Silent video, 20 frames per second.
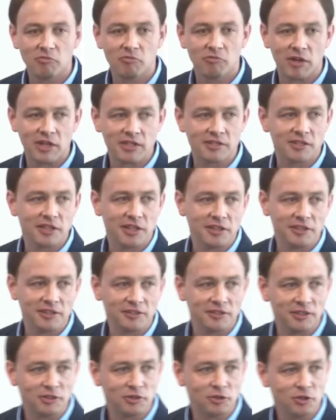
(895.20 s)
fascinating
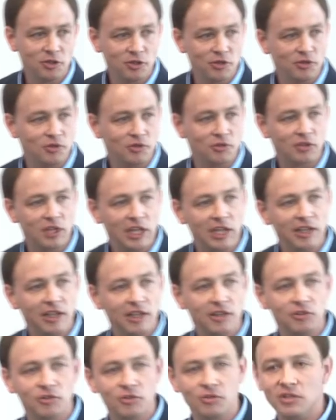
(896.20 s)
thing to do. You dig
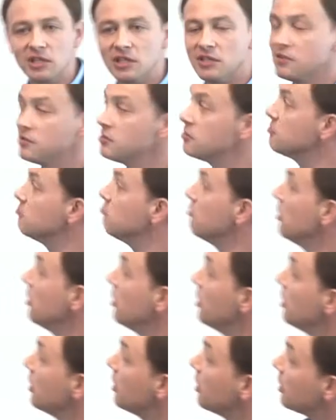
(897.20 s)
into these
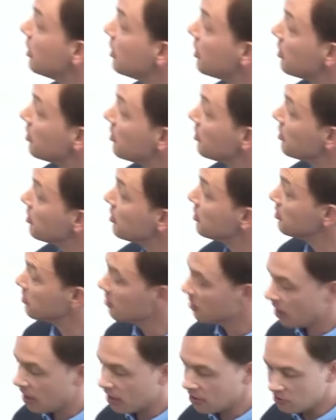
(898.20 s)

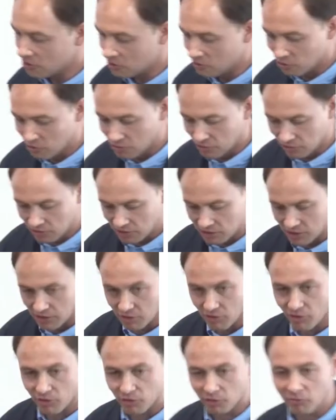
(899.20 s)

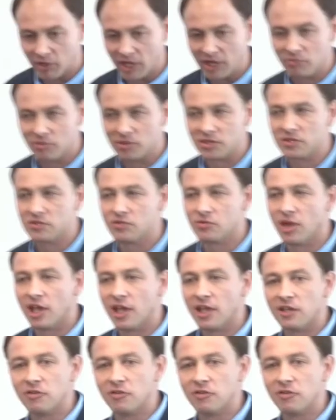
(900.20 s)
150-year-old uh, papers, try